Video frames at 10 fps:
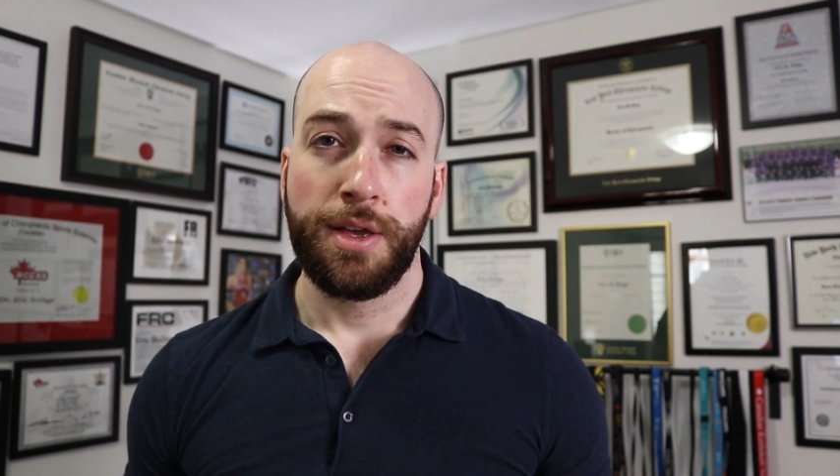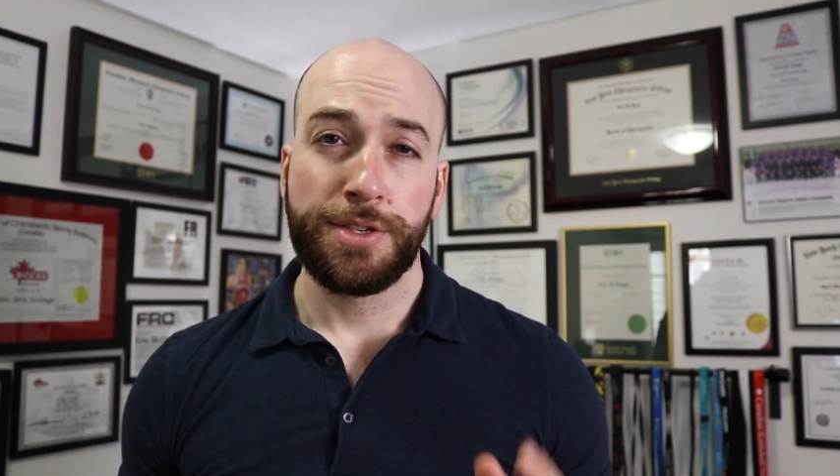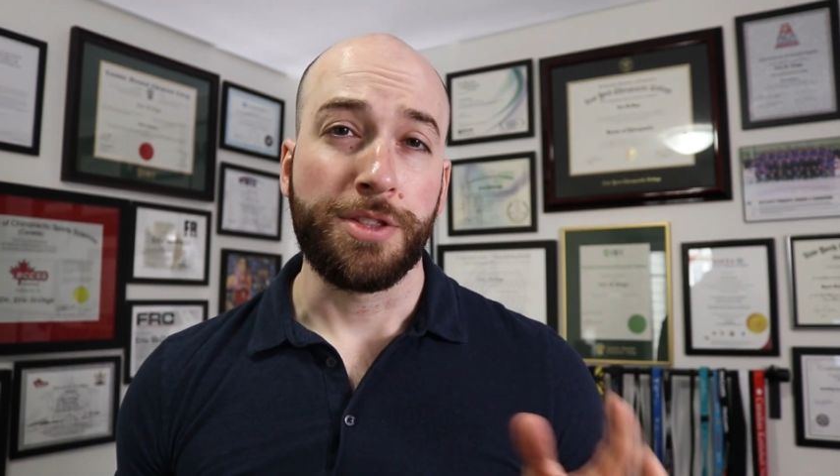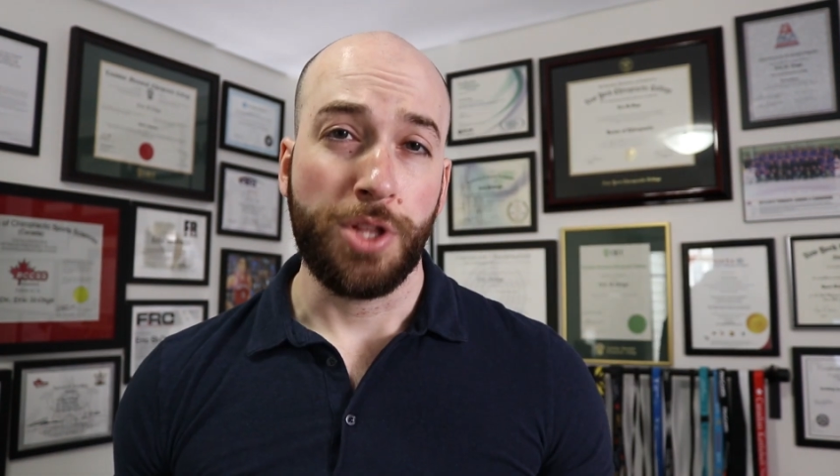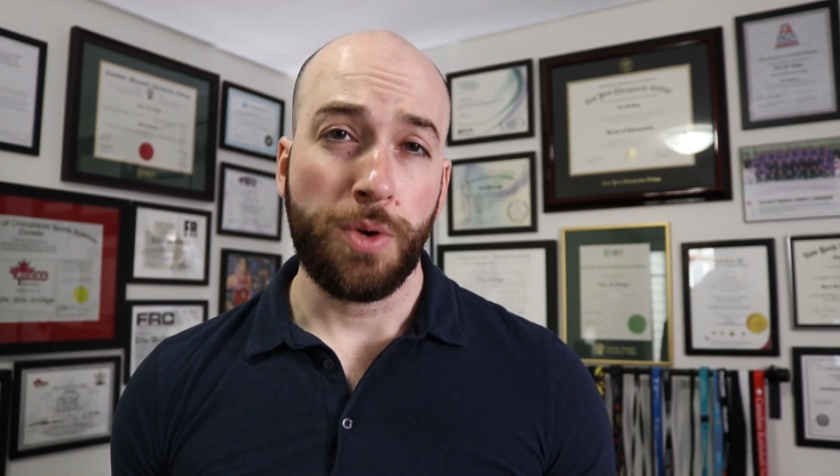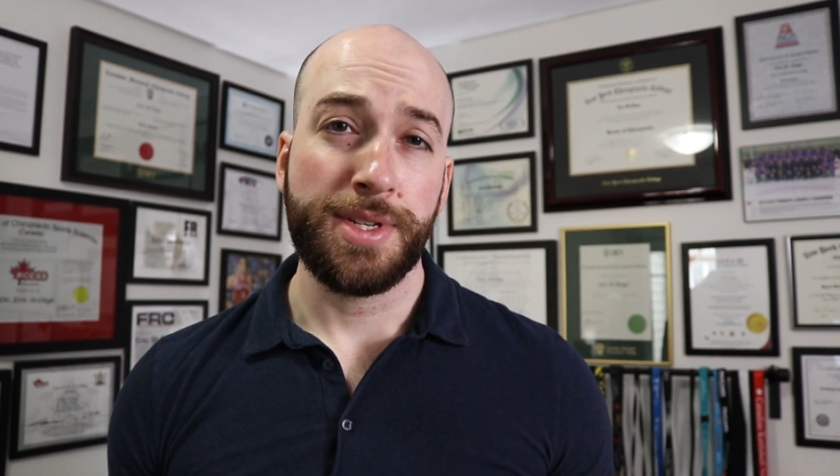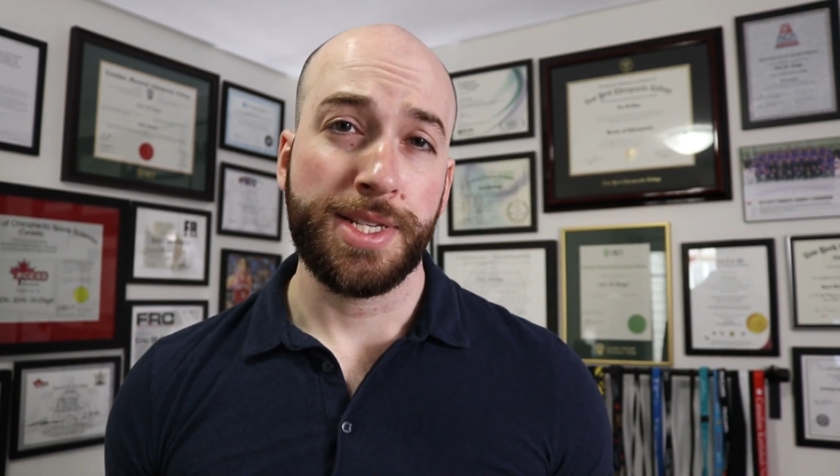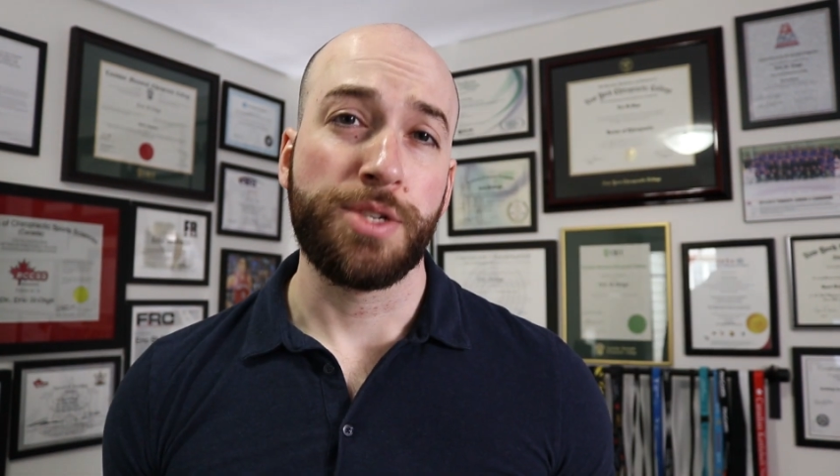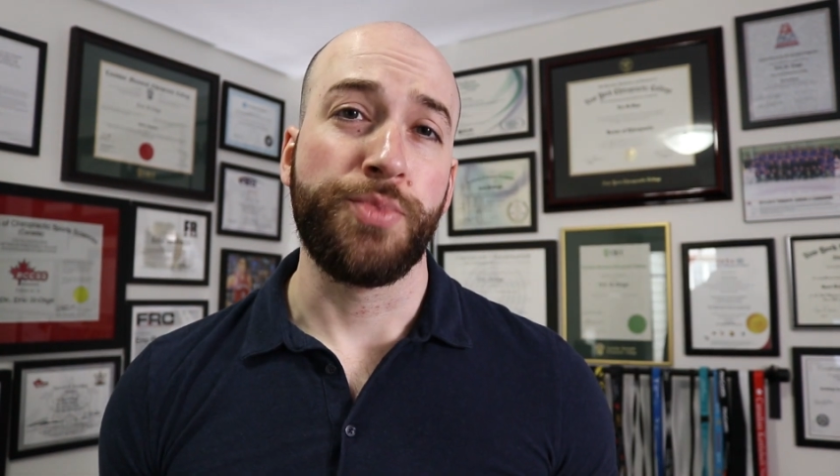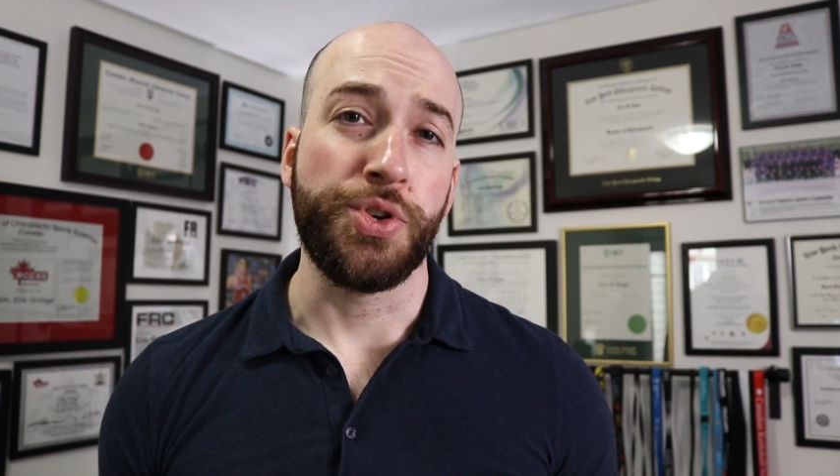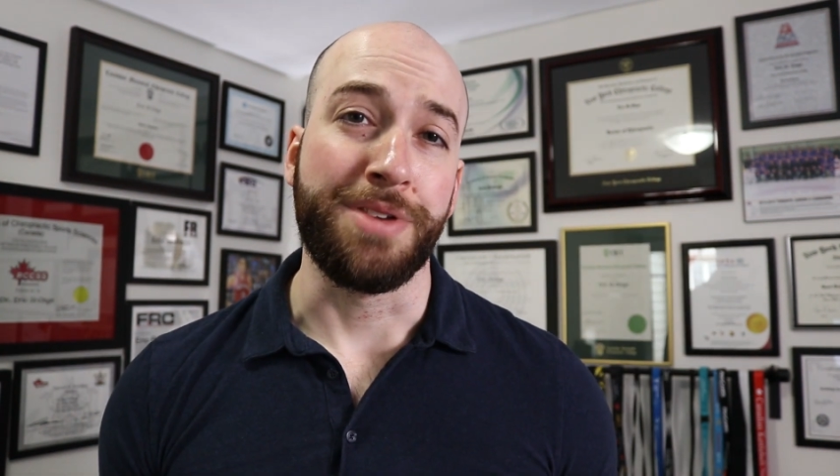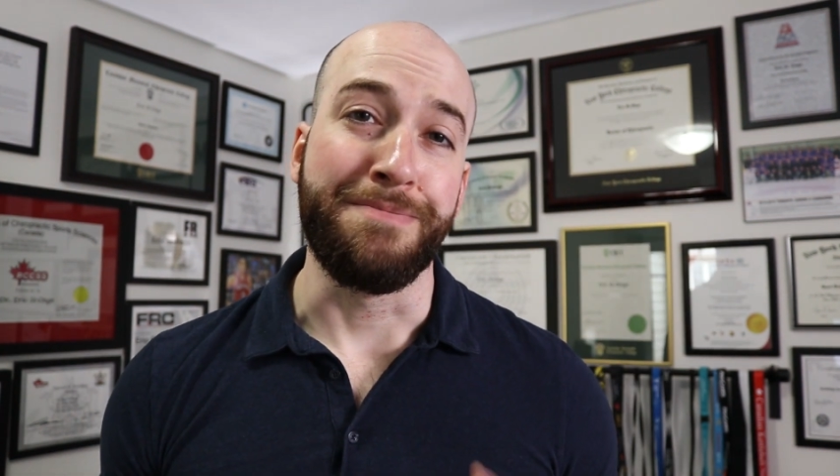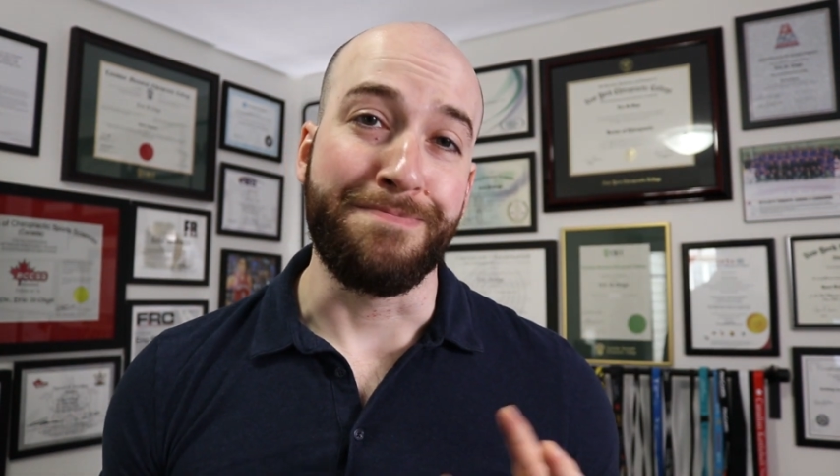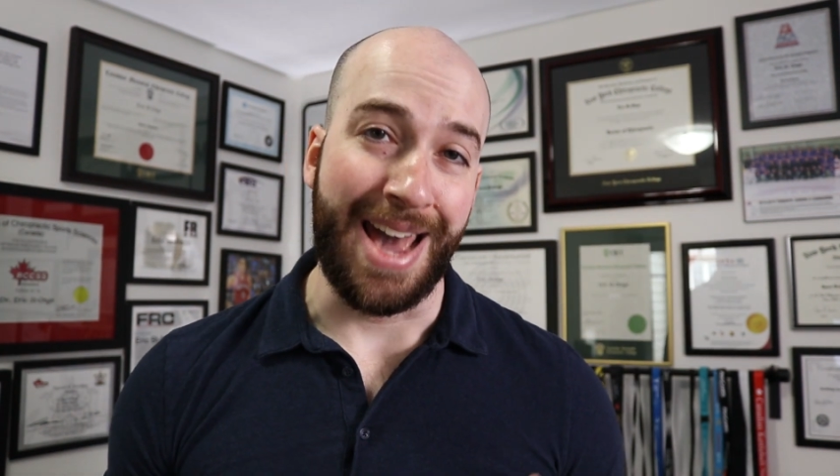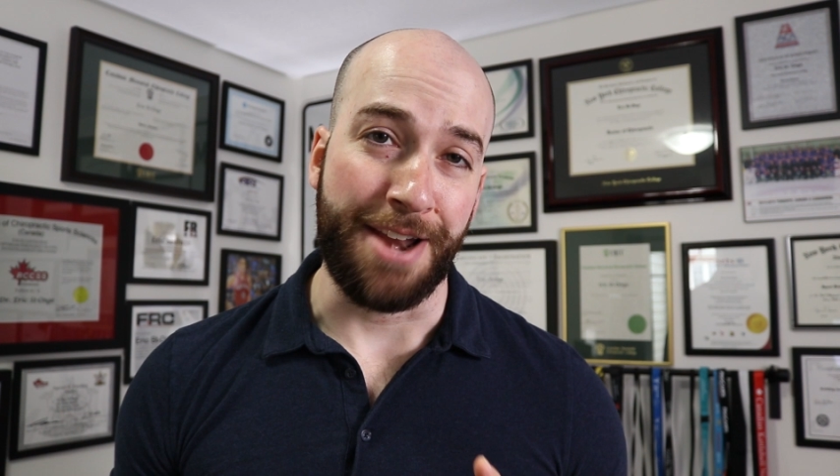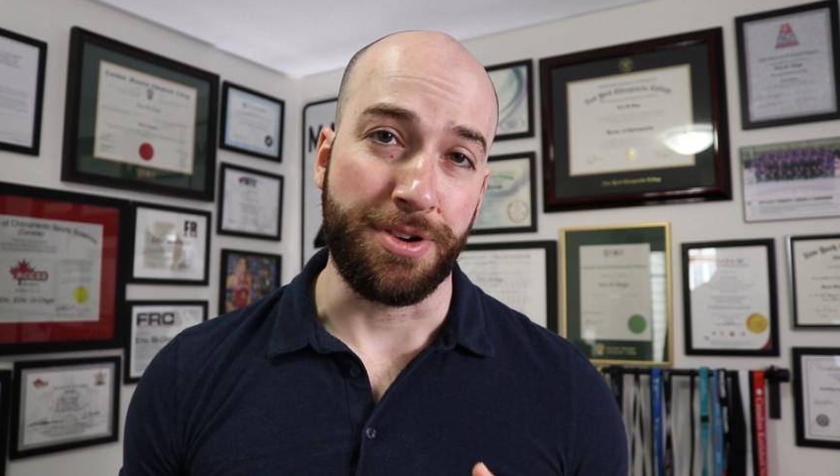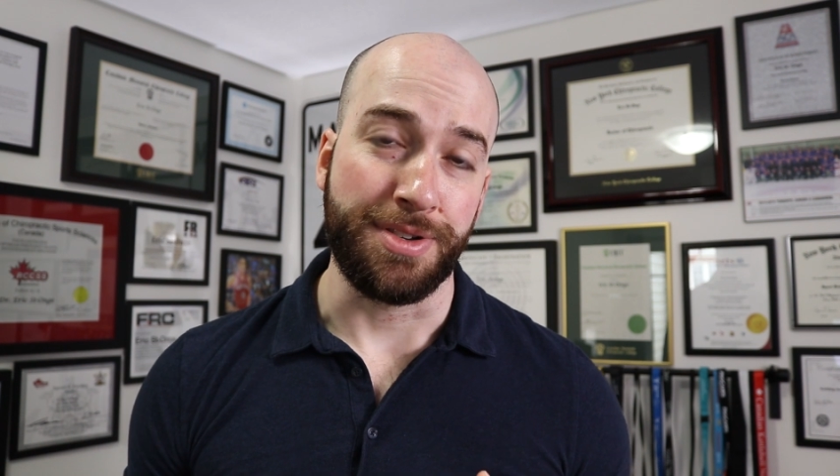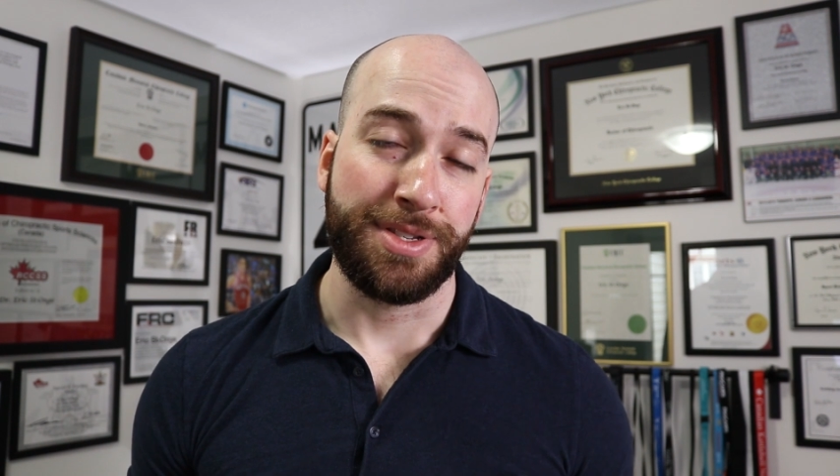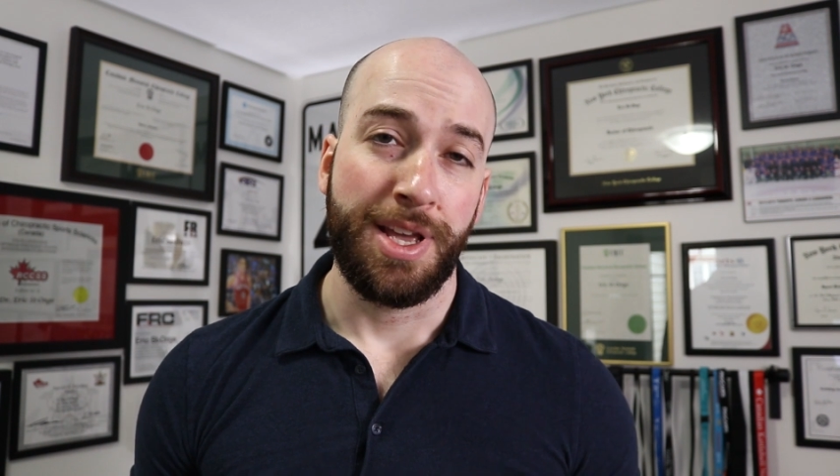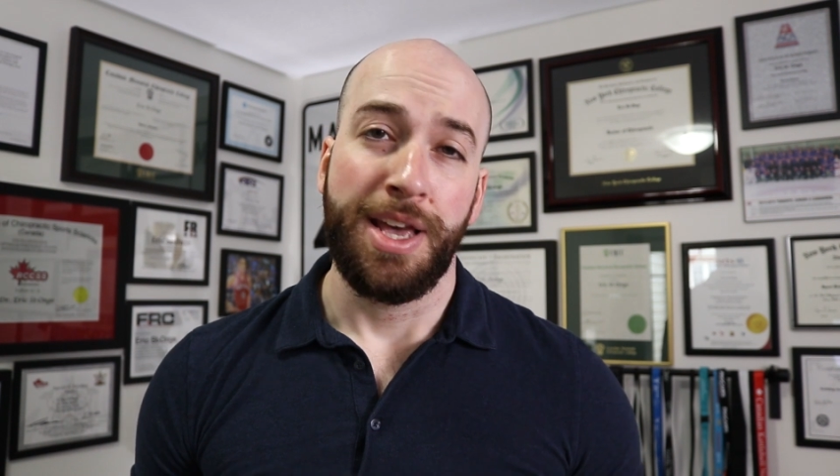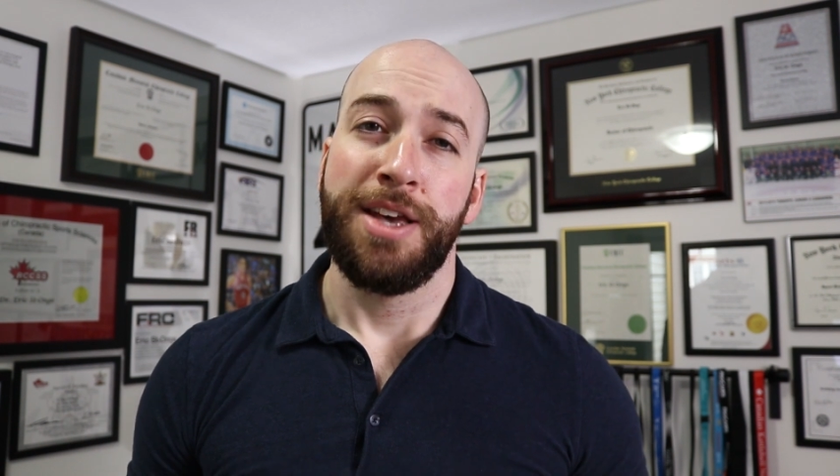So load distribution matters.